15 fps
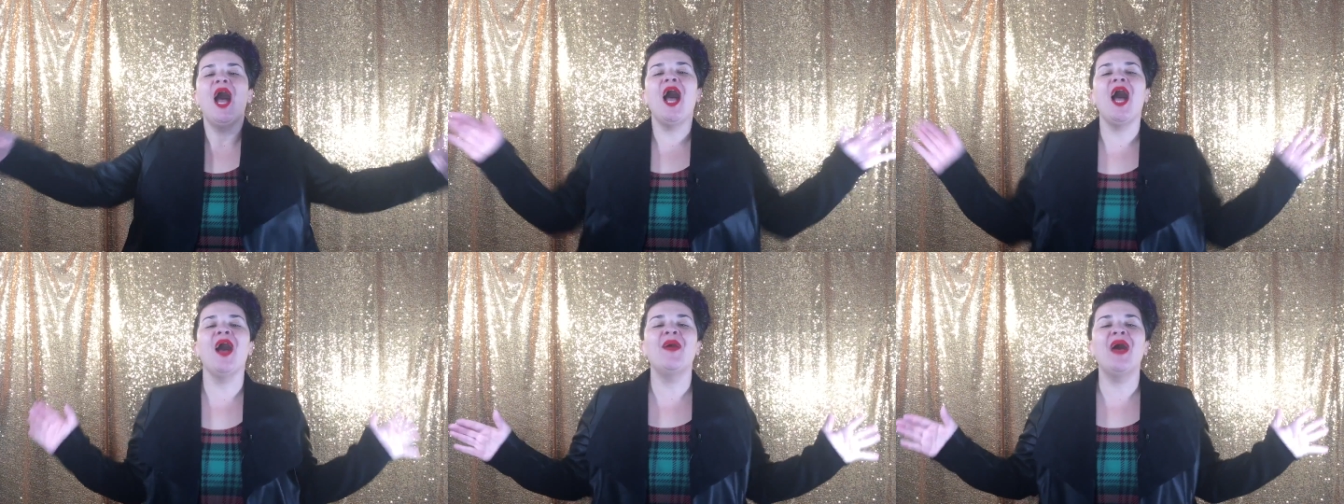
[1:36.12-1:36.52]

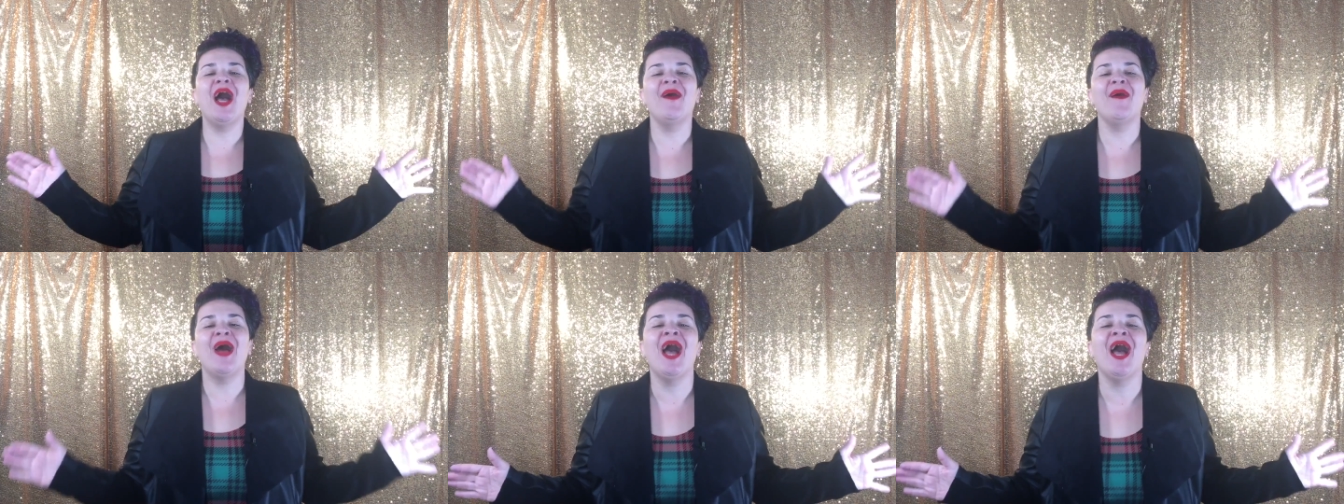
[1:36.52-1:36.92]
Ho
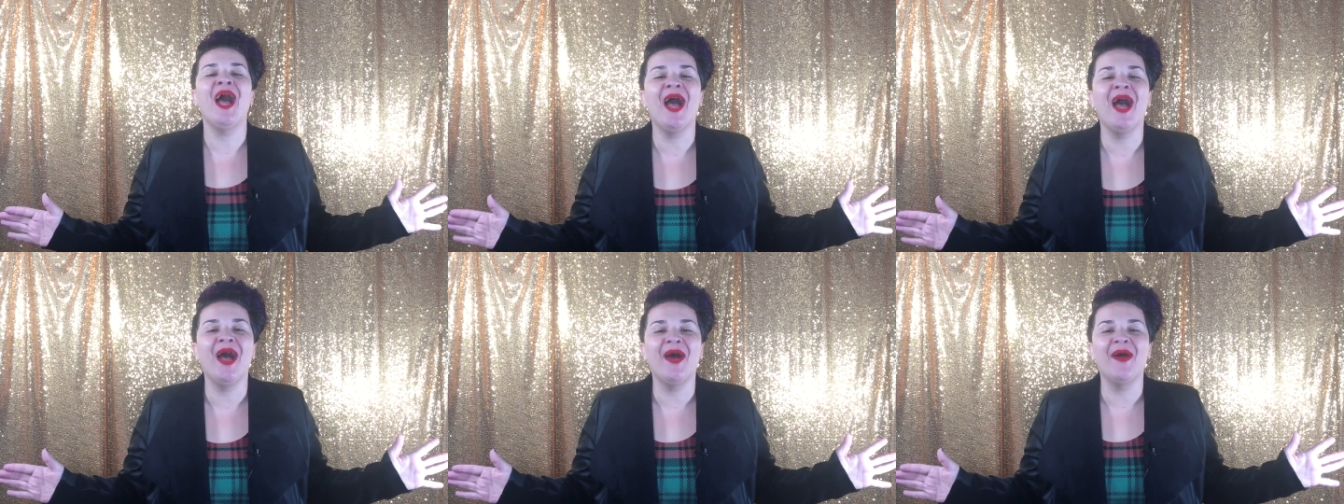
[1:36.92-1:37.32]
ho
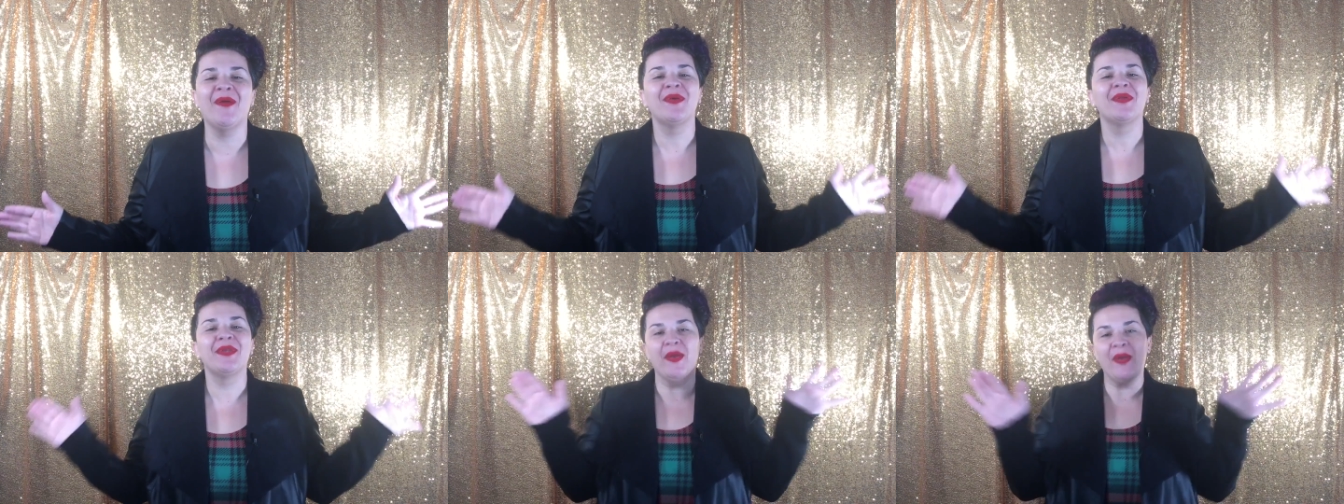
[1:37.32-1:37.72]

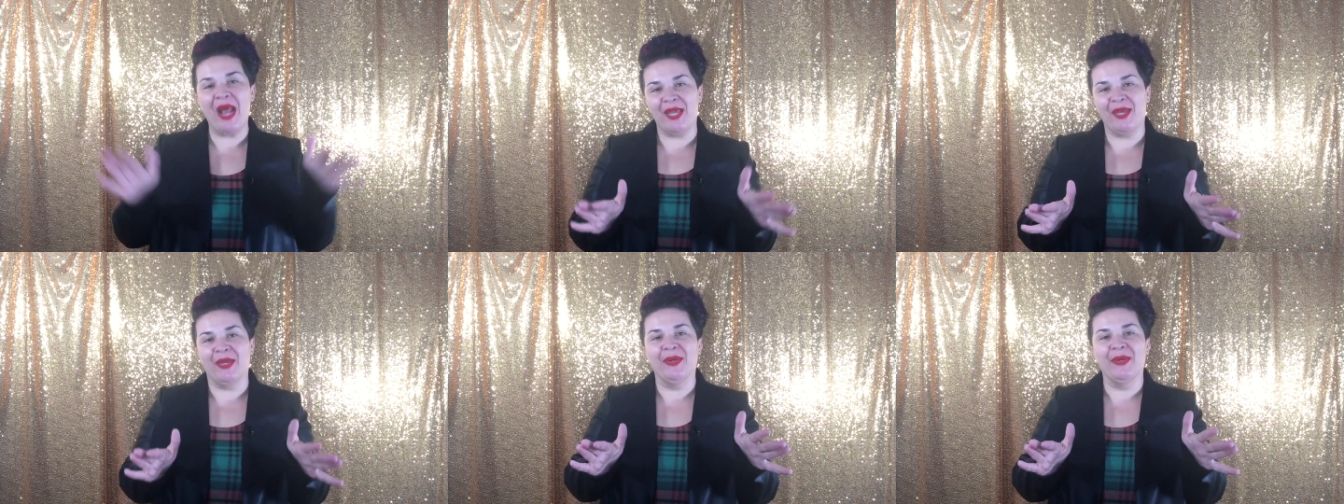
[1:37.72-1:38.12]
ho! No,
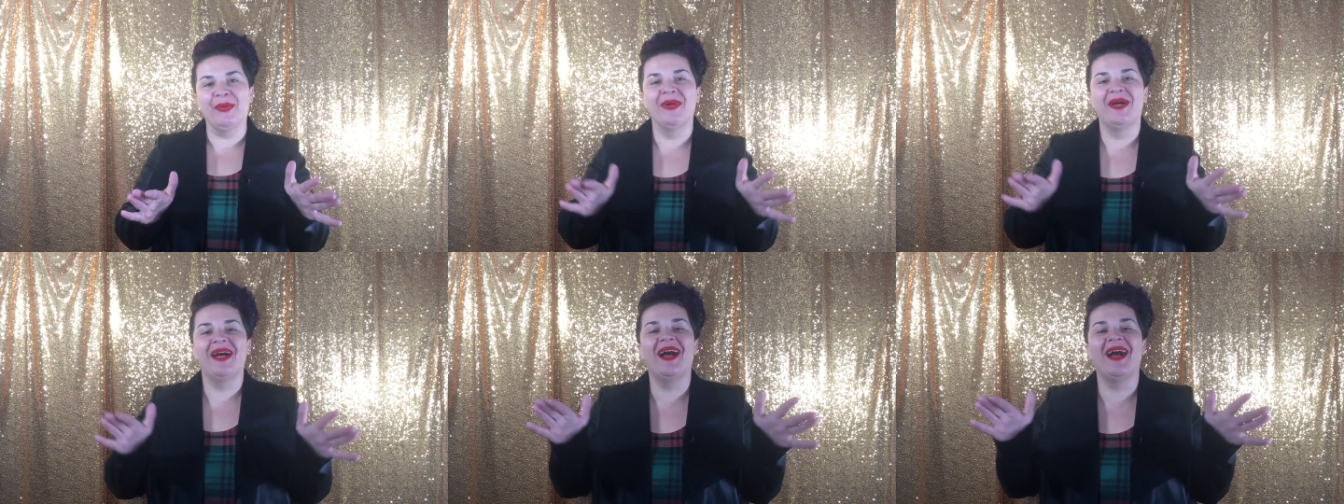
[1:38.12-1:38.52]
not
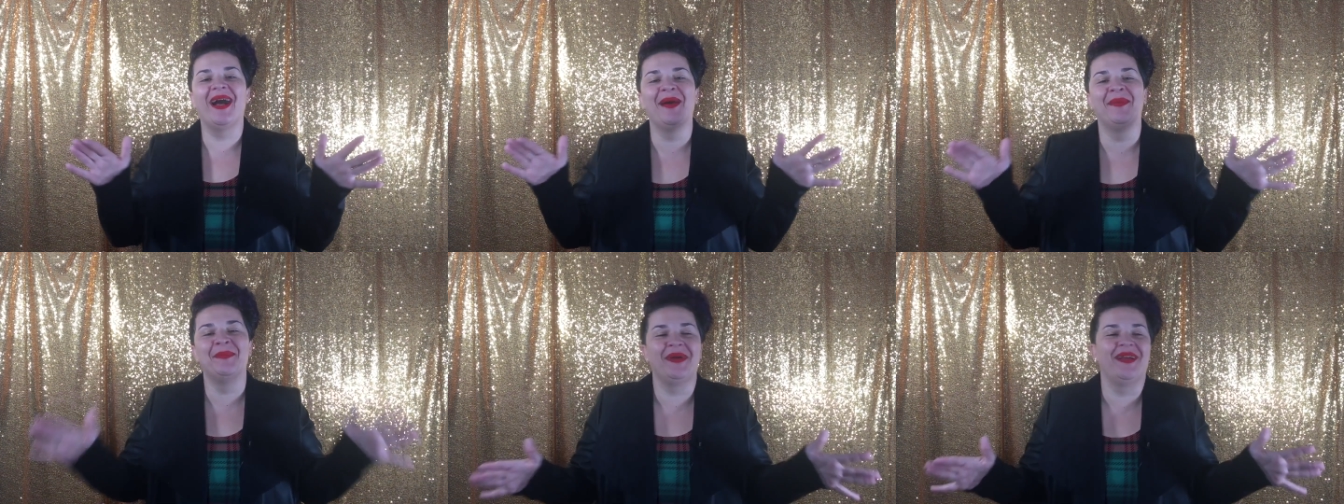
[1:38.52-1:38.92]
you.
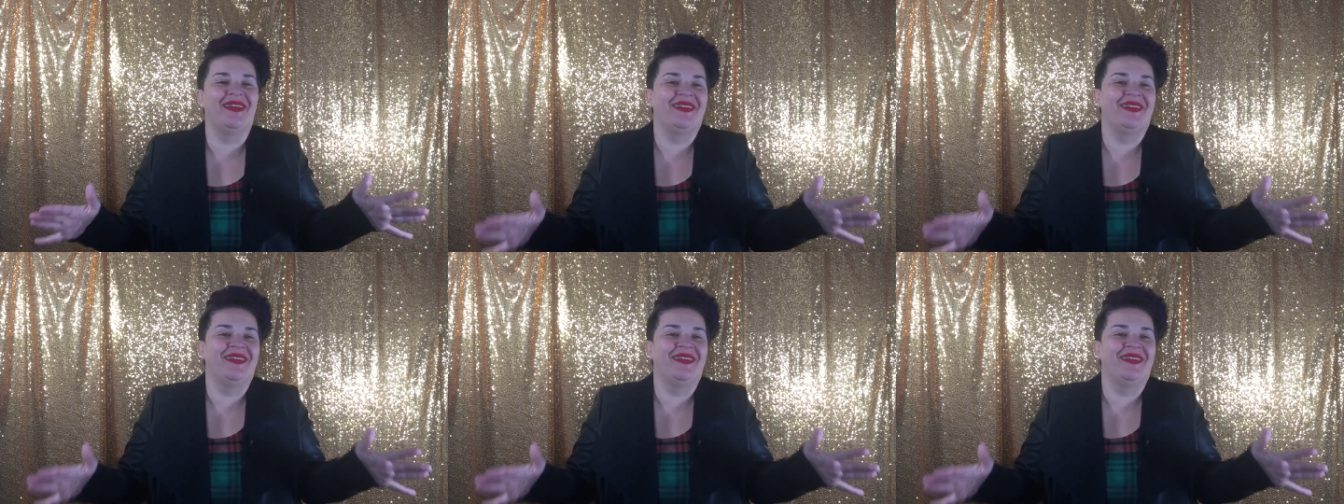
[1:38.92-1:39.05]
Um,